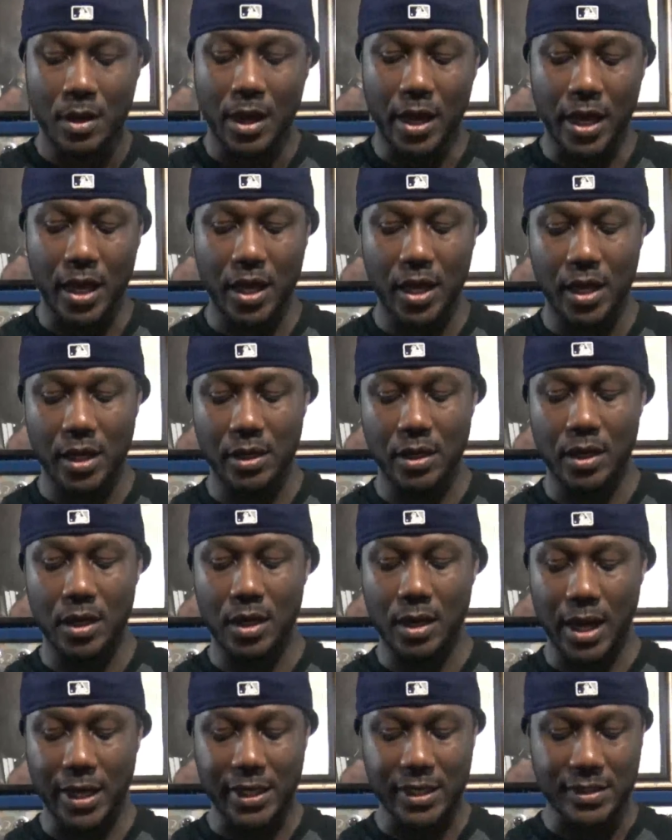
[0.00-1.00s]
And
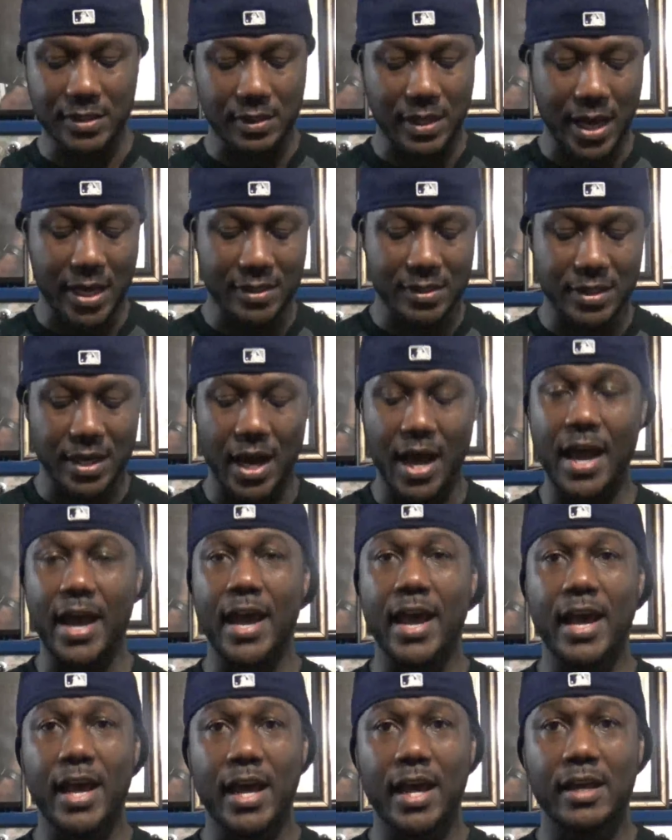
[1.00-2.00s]
uh, I guess lastly, I
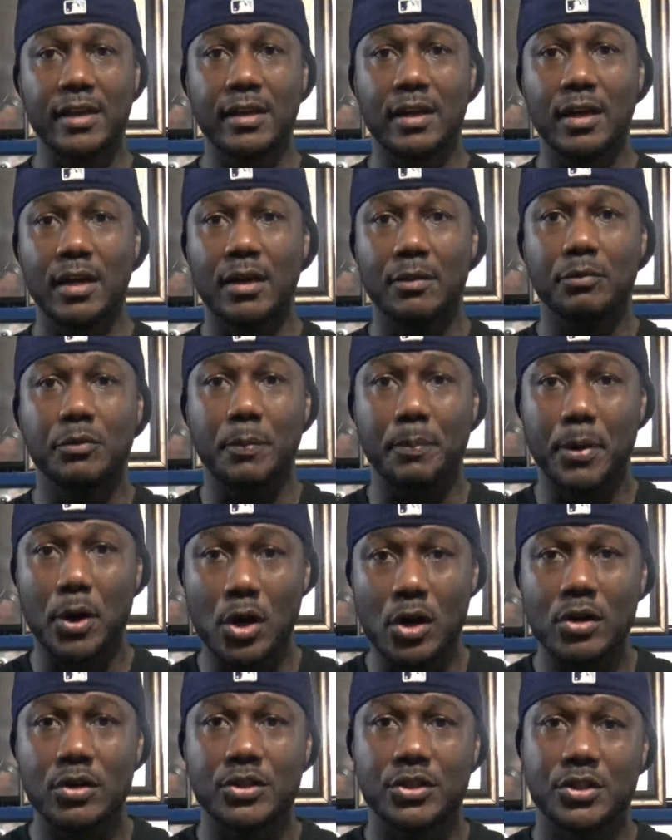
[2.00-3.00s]
had uh, The
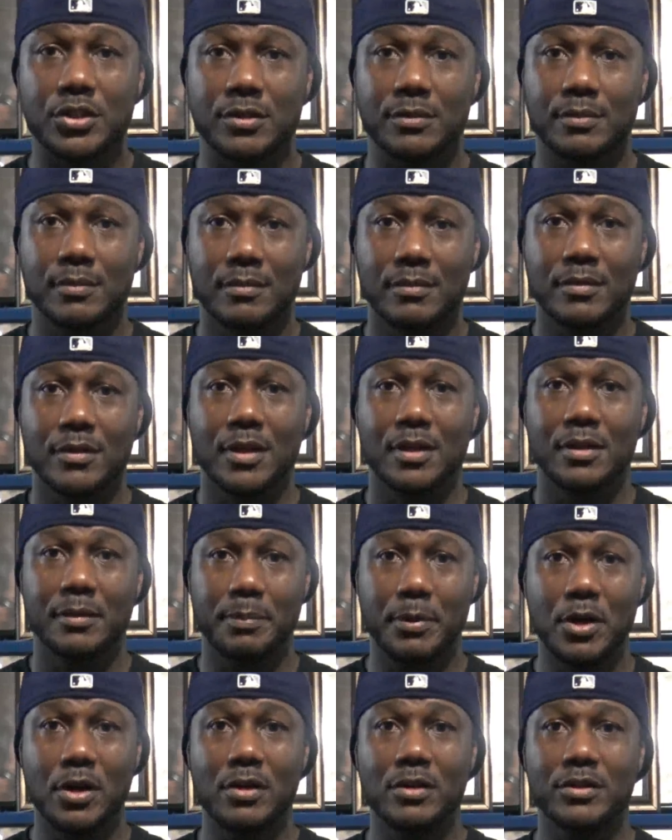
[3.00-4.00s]
Purge. The
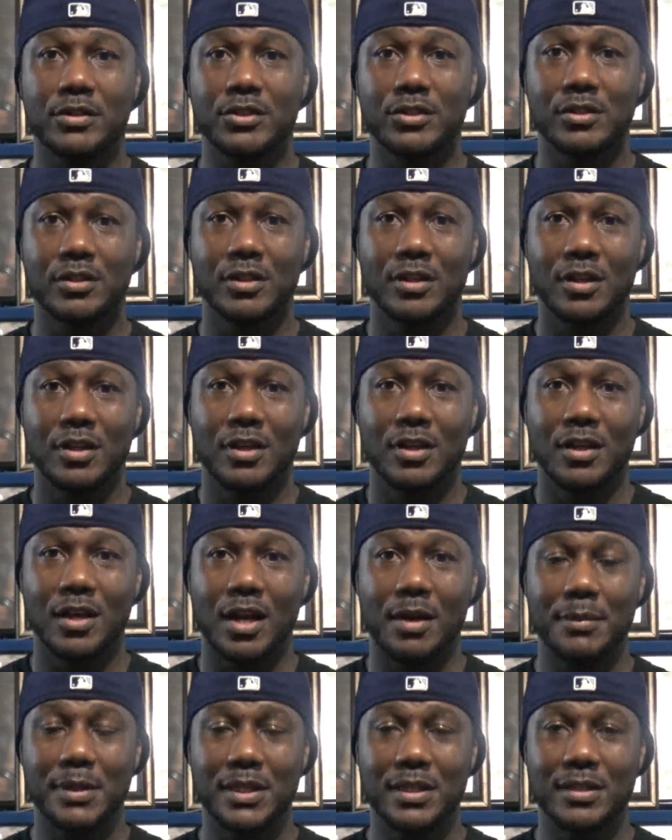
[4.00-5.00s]
Purge.
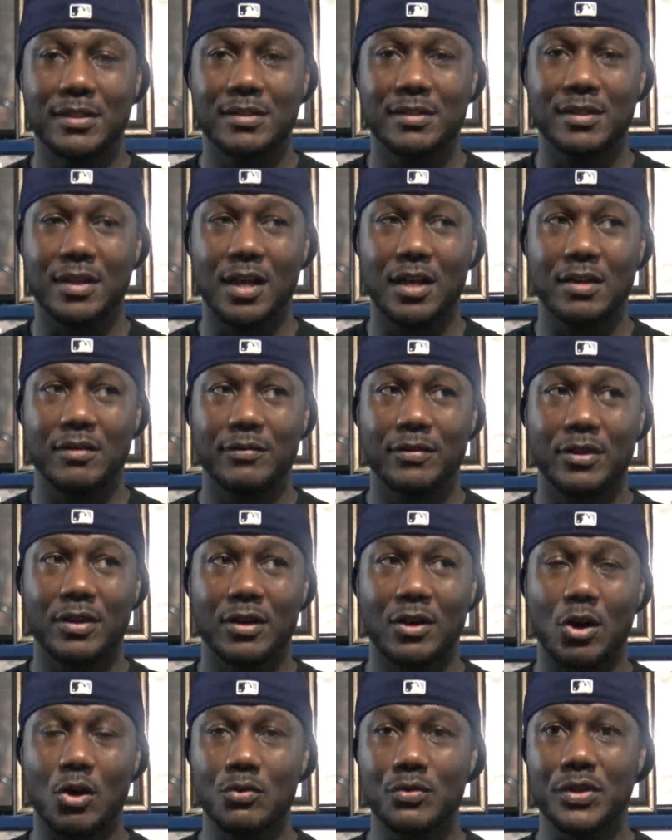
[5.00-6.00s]
I mean, it's kind of
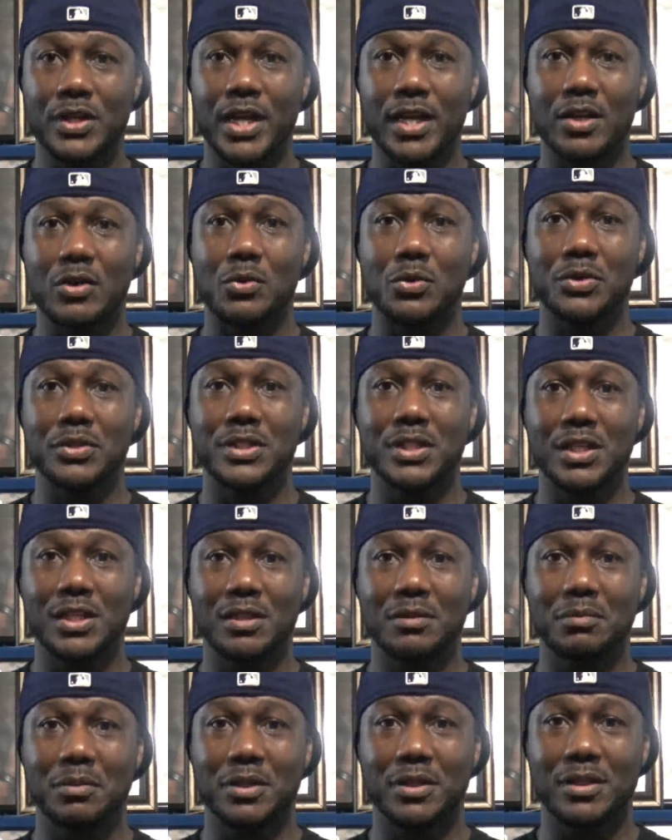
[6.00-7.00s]
an overnight
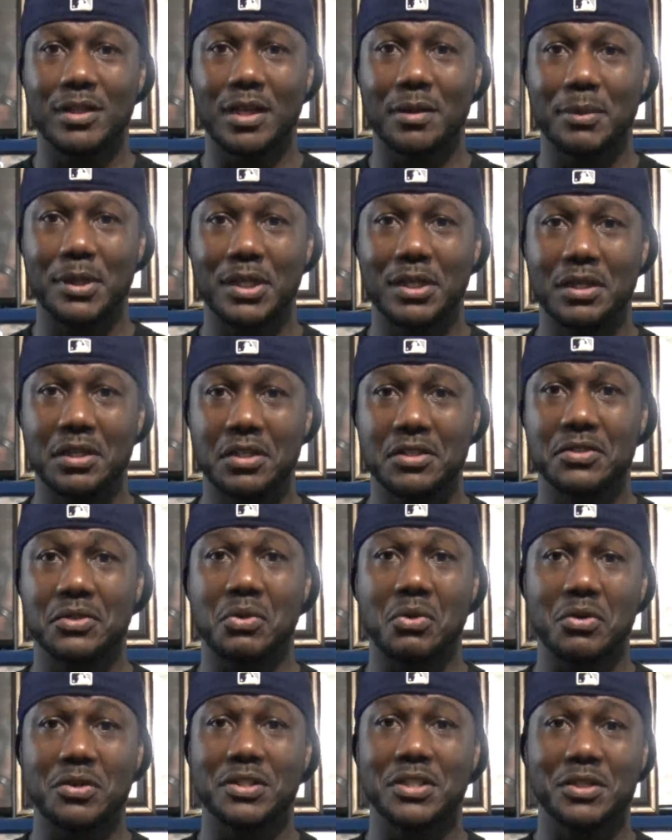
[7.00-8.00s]
quarantine, but I mean, it is a
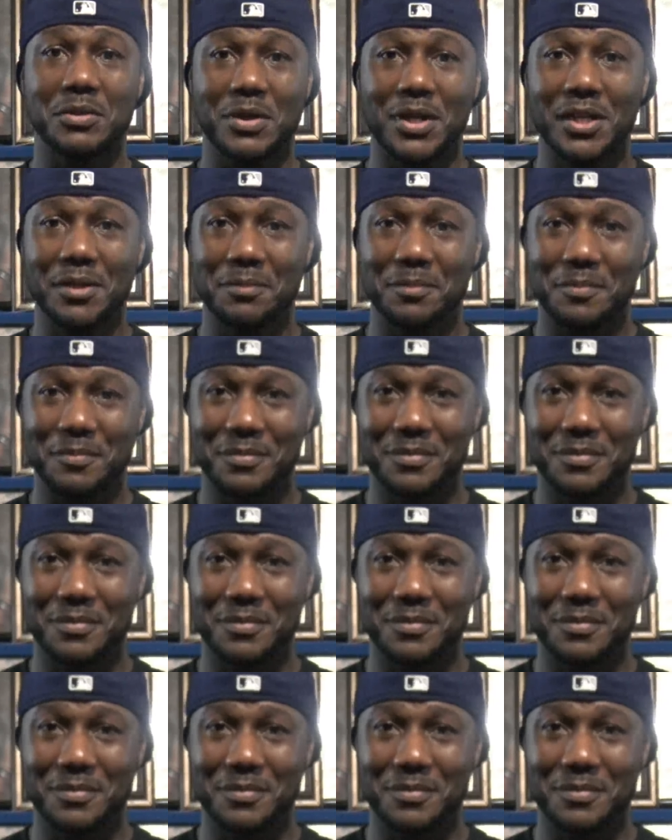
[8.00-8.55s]
quarantine, right?